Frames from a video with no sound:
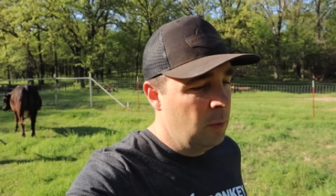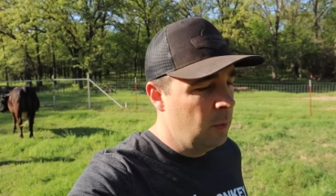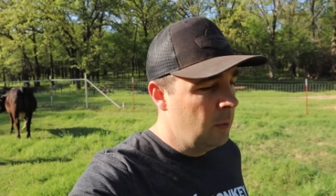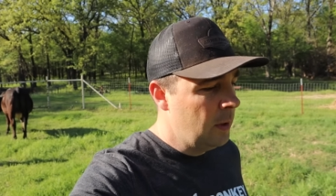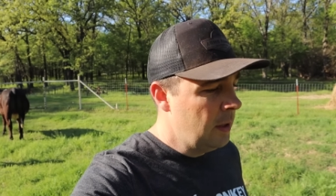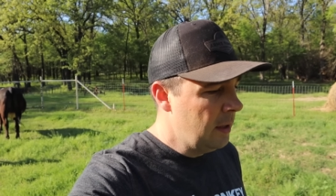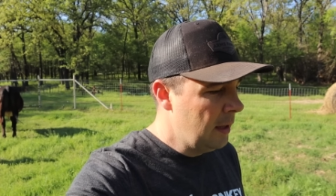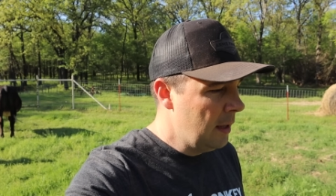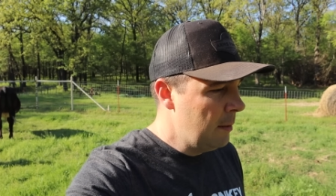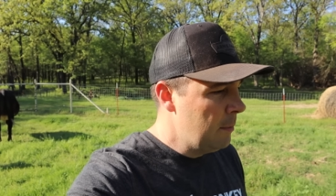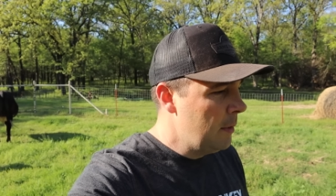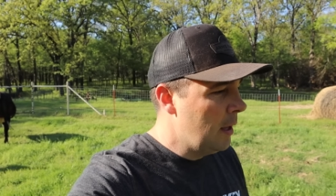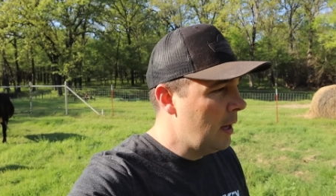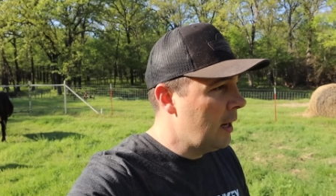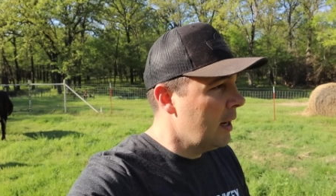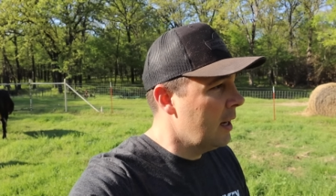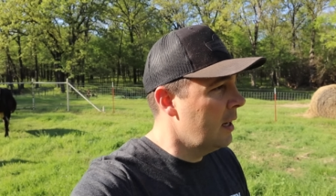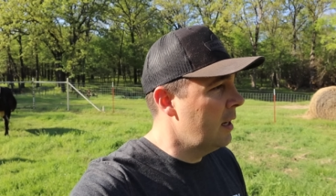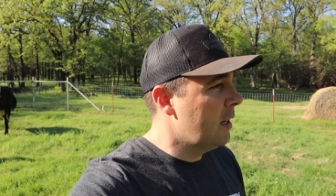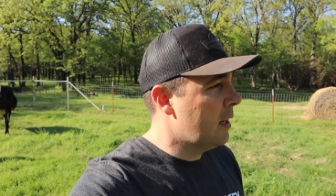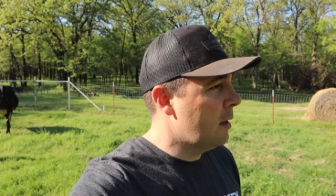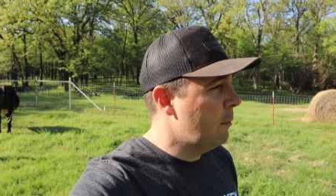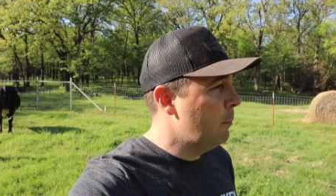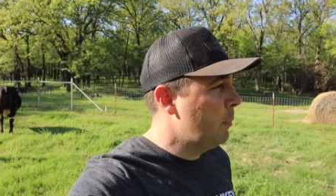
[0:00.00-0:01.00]
Well, I'm not
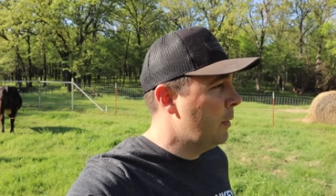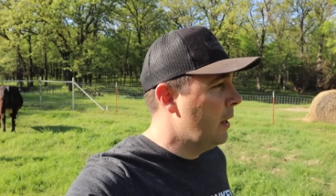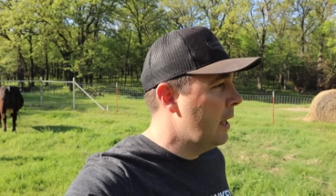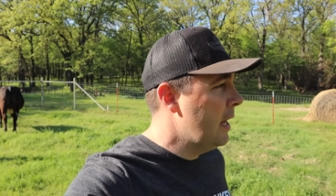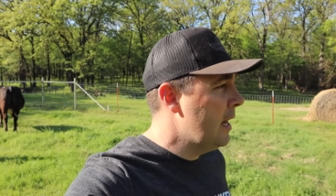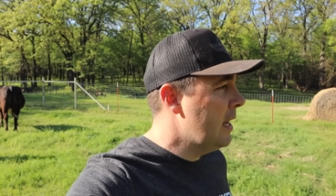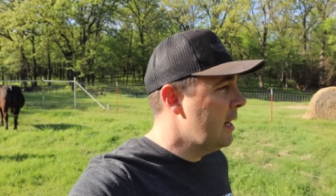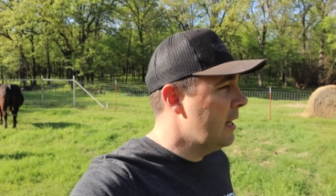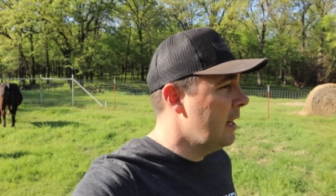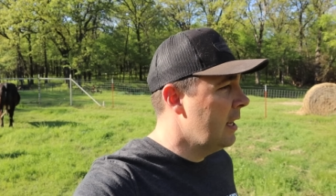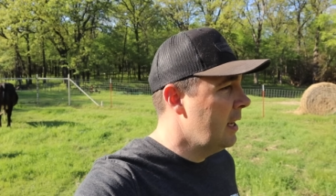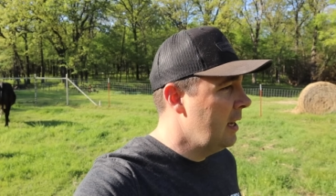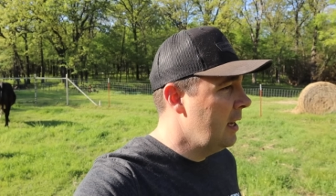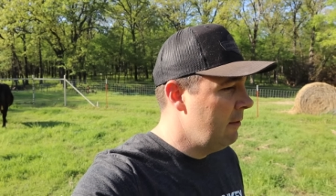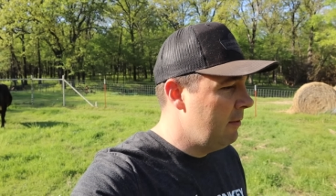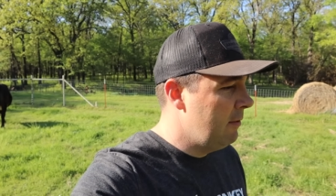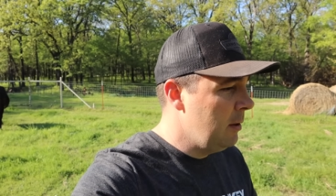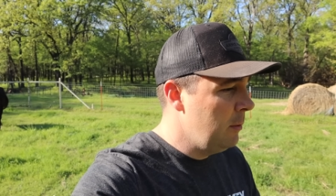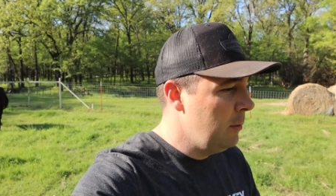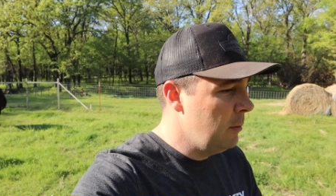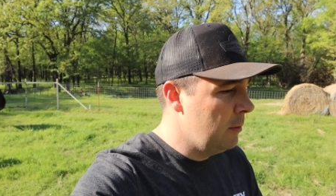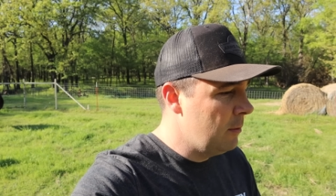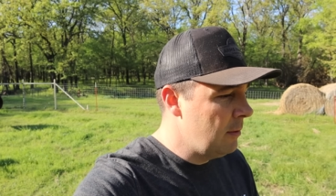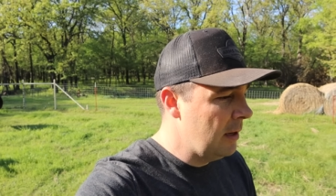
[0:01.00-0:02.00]
gonna complain if
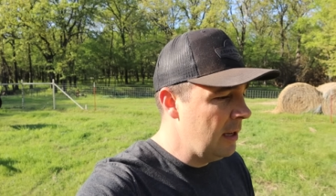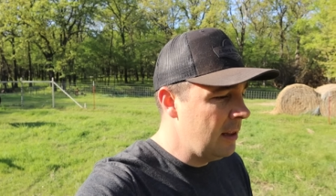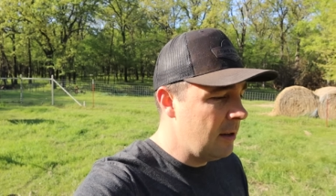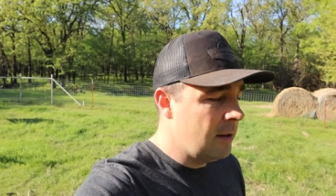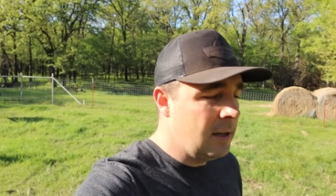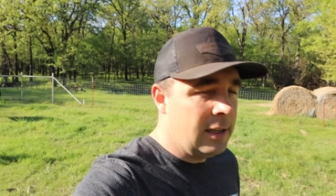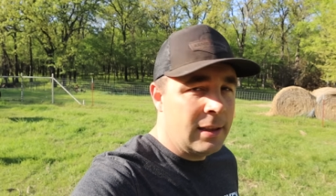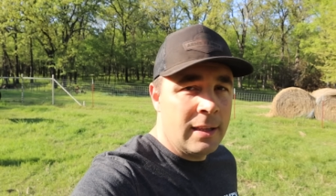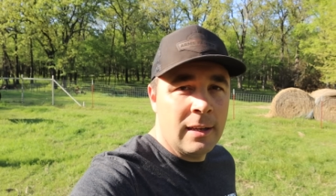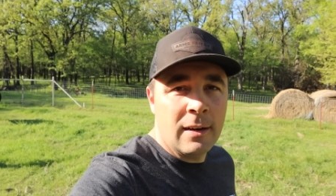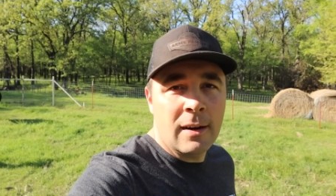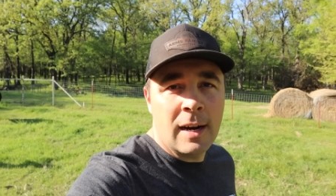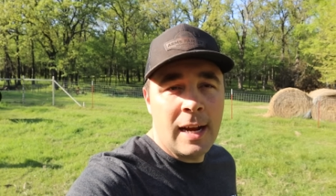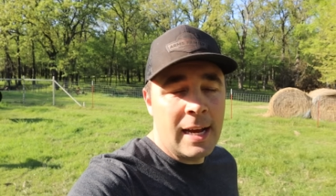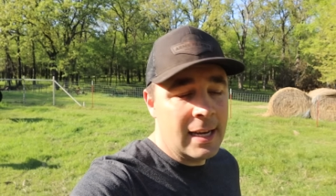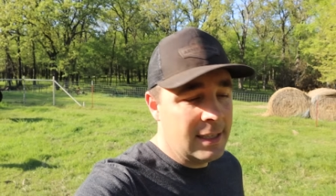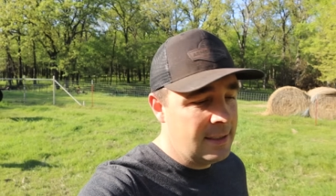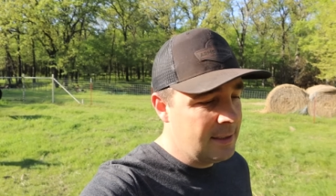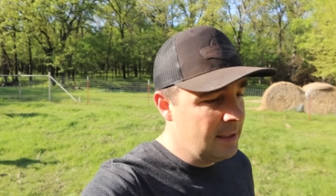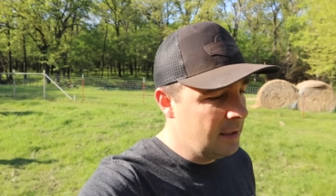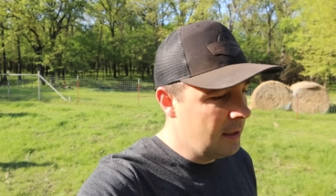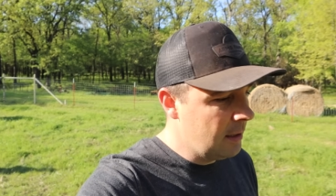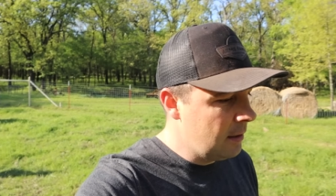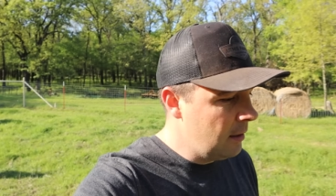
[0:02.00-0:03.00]
he would rather eat the
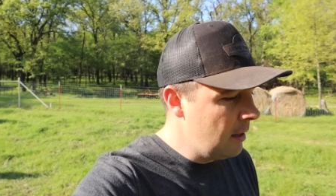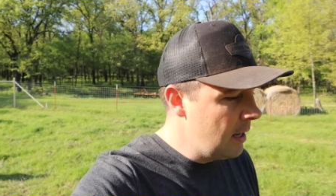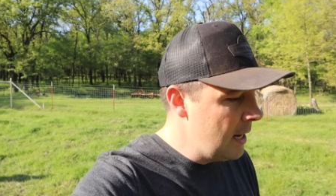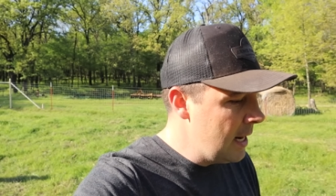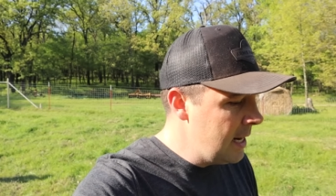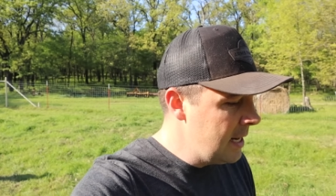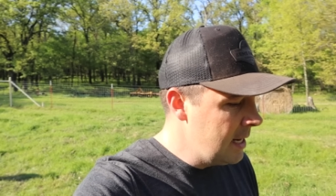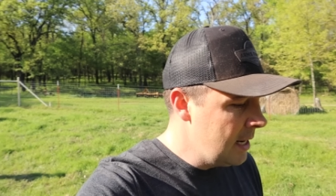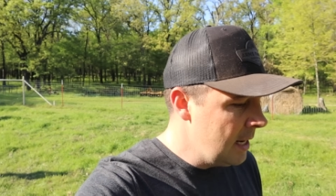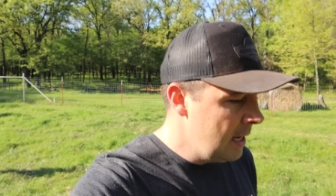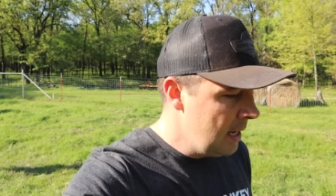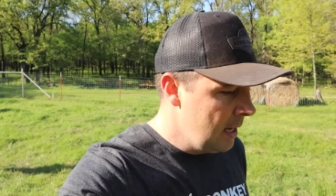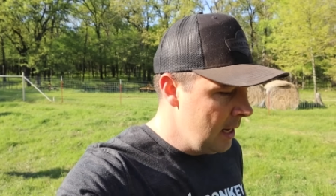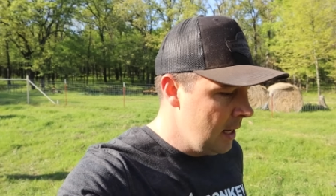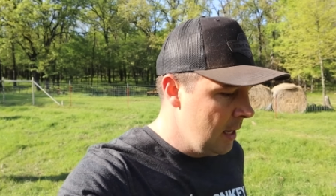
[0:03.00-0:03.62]
grass than the grain.